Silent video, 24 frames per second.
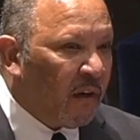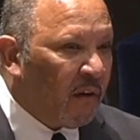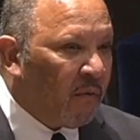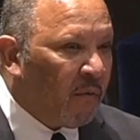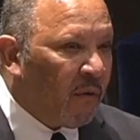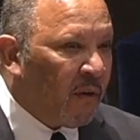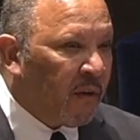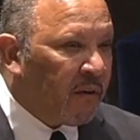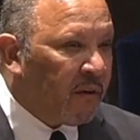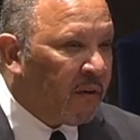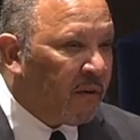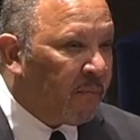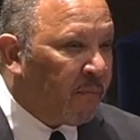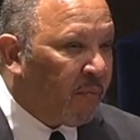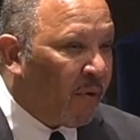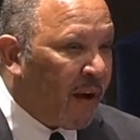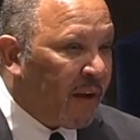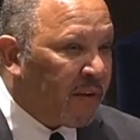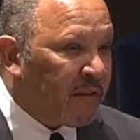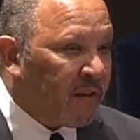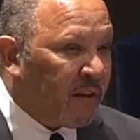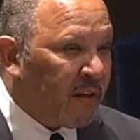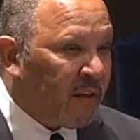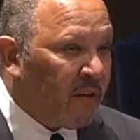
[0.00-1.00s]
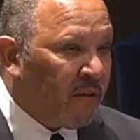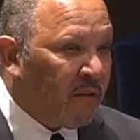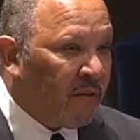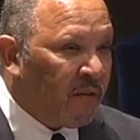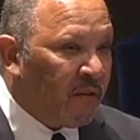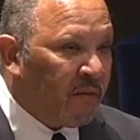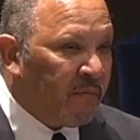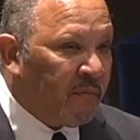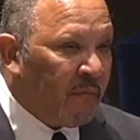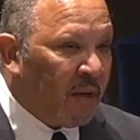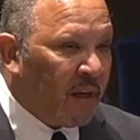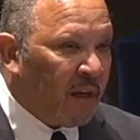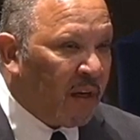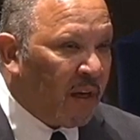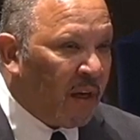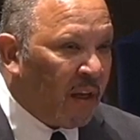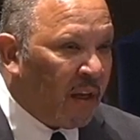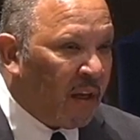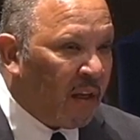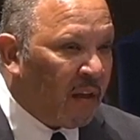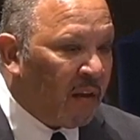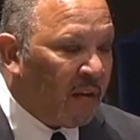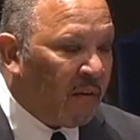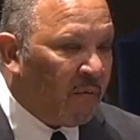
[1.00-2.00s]
with Prosecutor
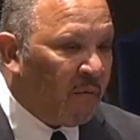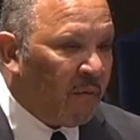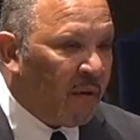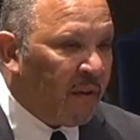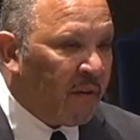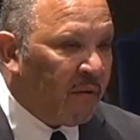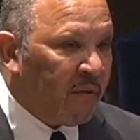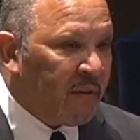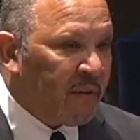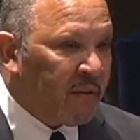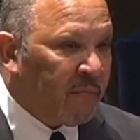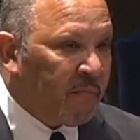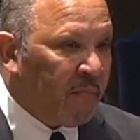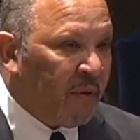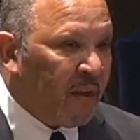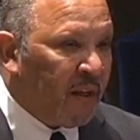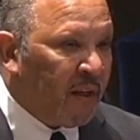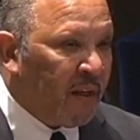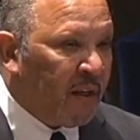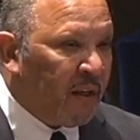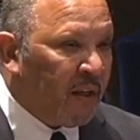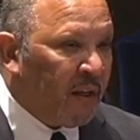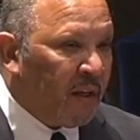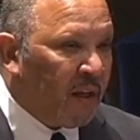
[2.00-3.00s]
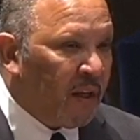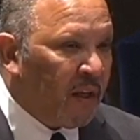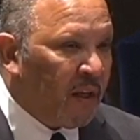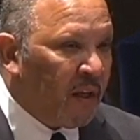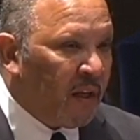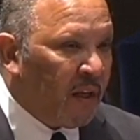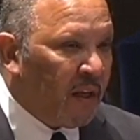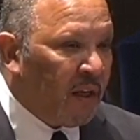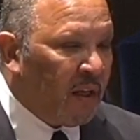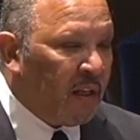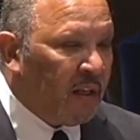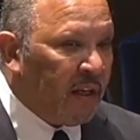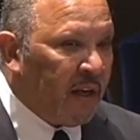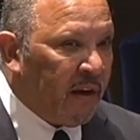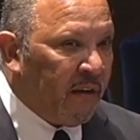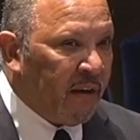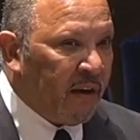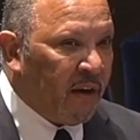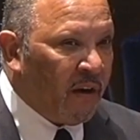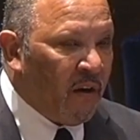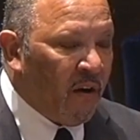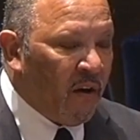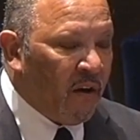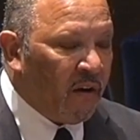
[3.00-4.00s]
McCullough, whether it's been in the
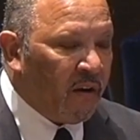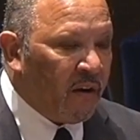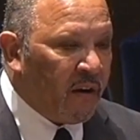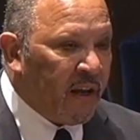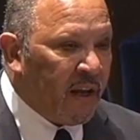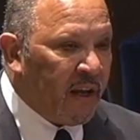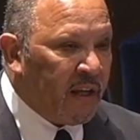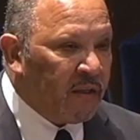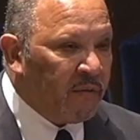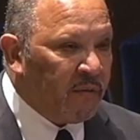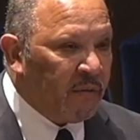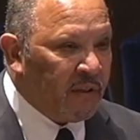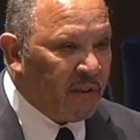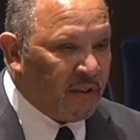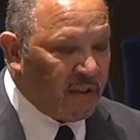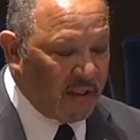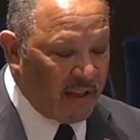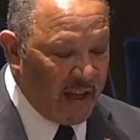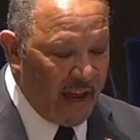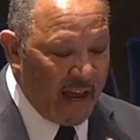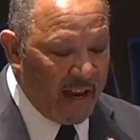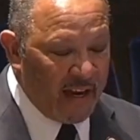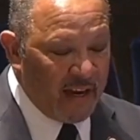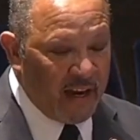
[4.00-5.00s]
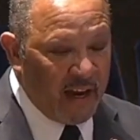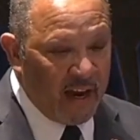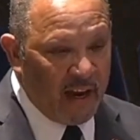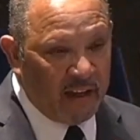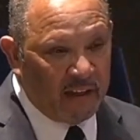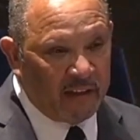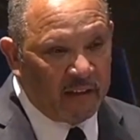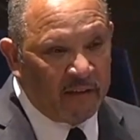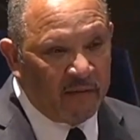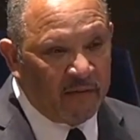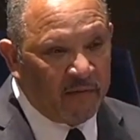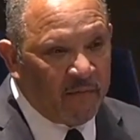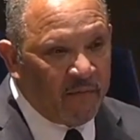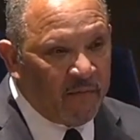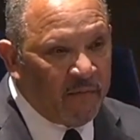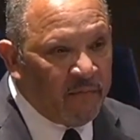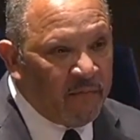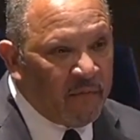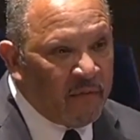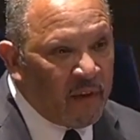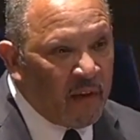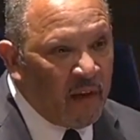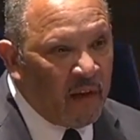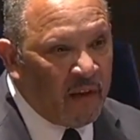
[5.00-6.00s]
Eric Garner case with the Staten Island
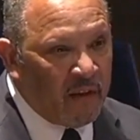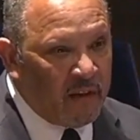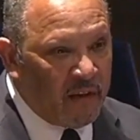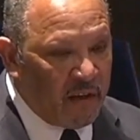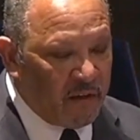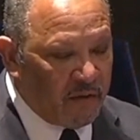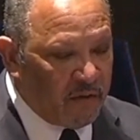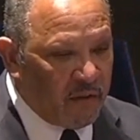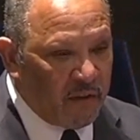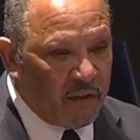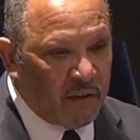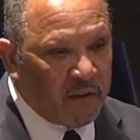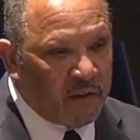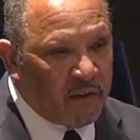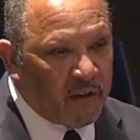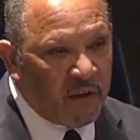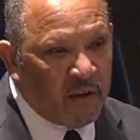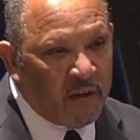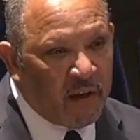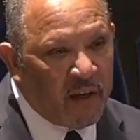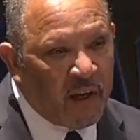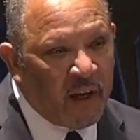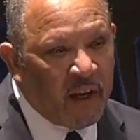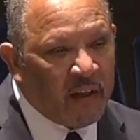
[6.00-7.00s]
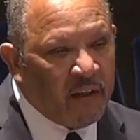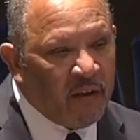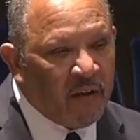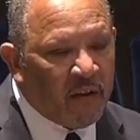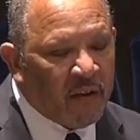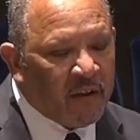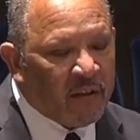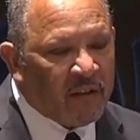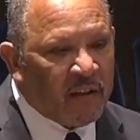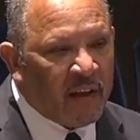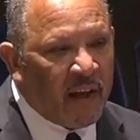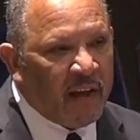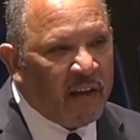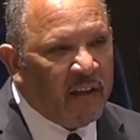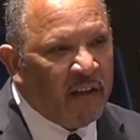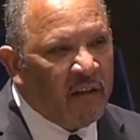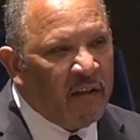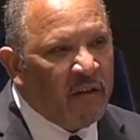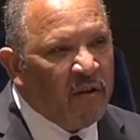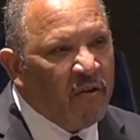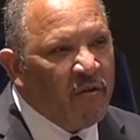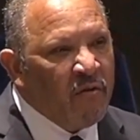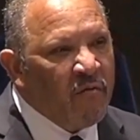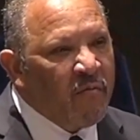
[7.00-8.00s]
district attorney, and you could cite
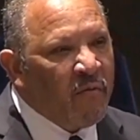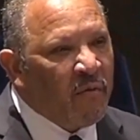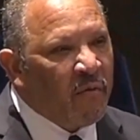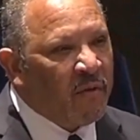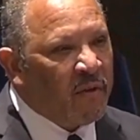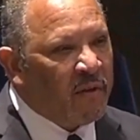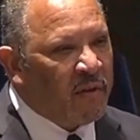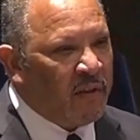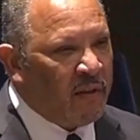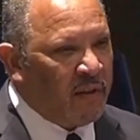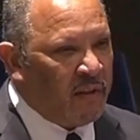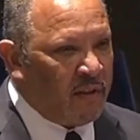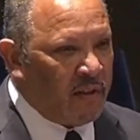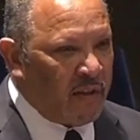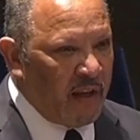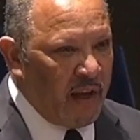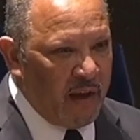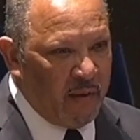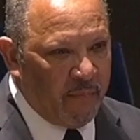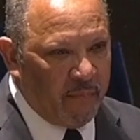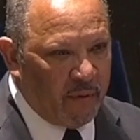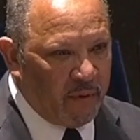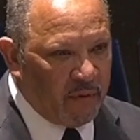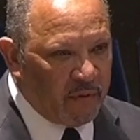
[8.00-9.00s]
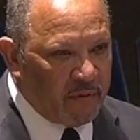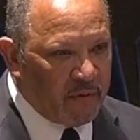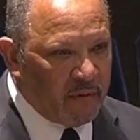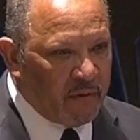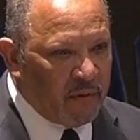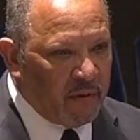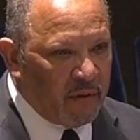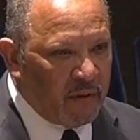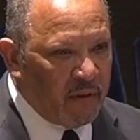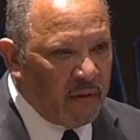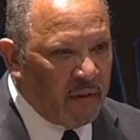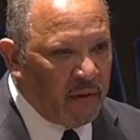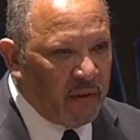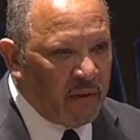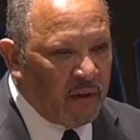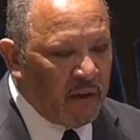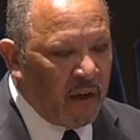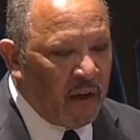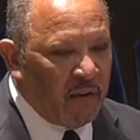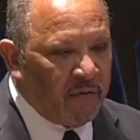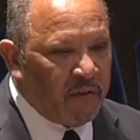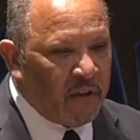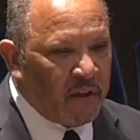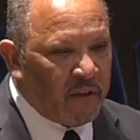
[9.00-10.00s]
numerous examples
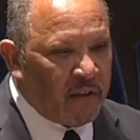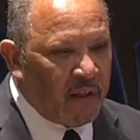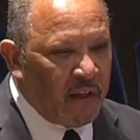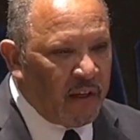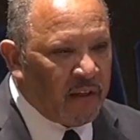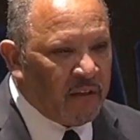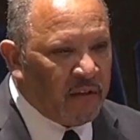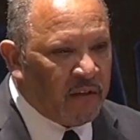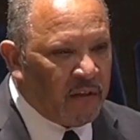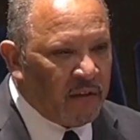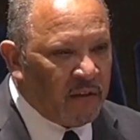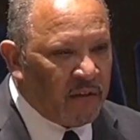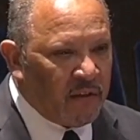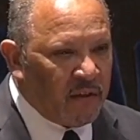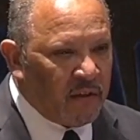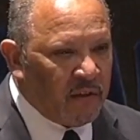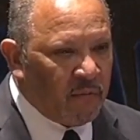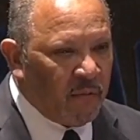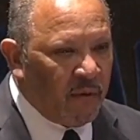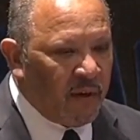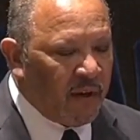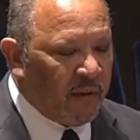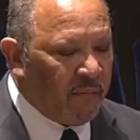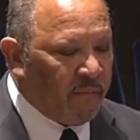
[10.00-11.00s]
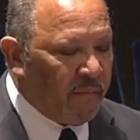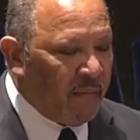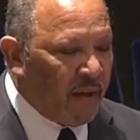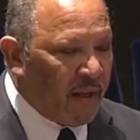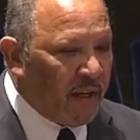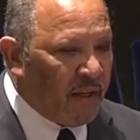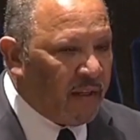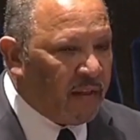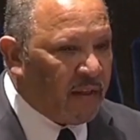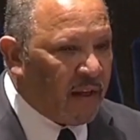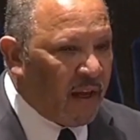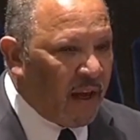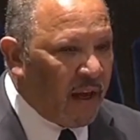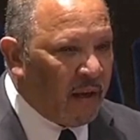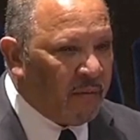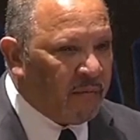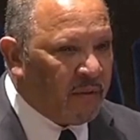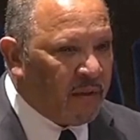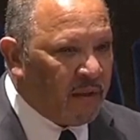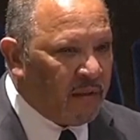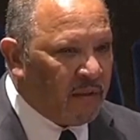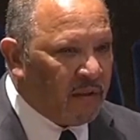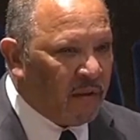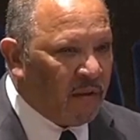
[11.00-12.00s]
of just instances where many
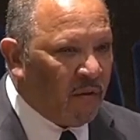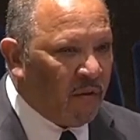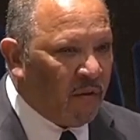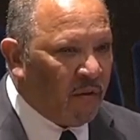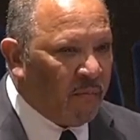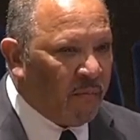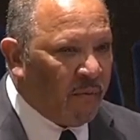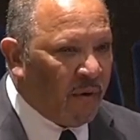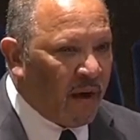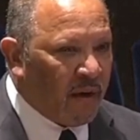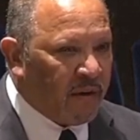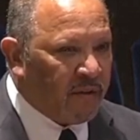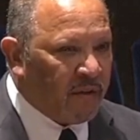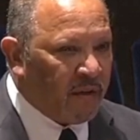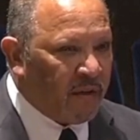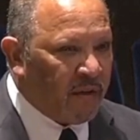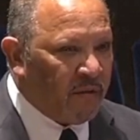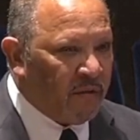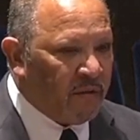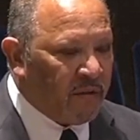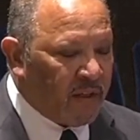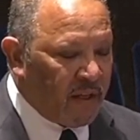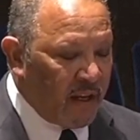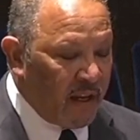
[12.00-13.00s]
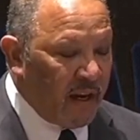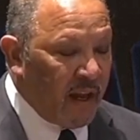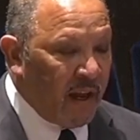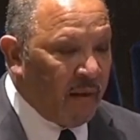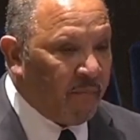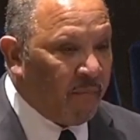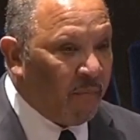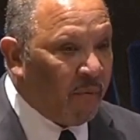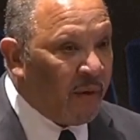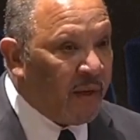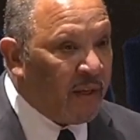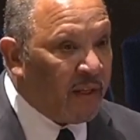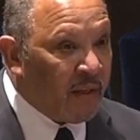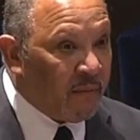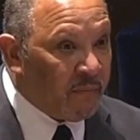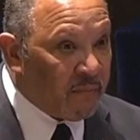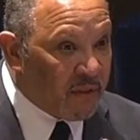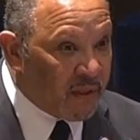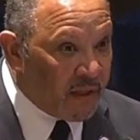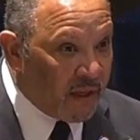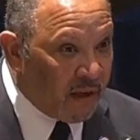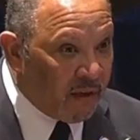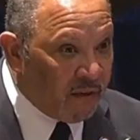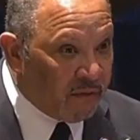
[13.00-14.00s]
times these local prosecutors cannot bring
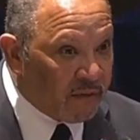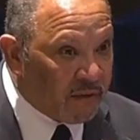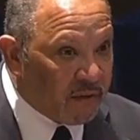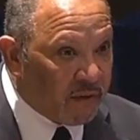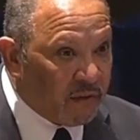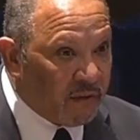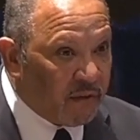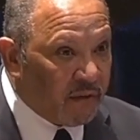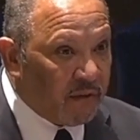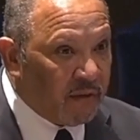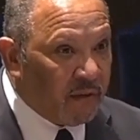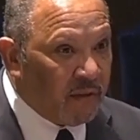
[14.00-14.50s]
themselves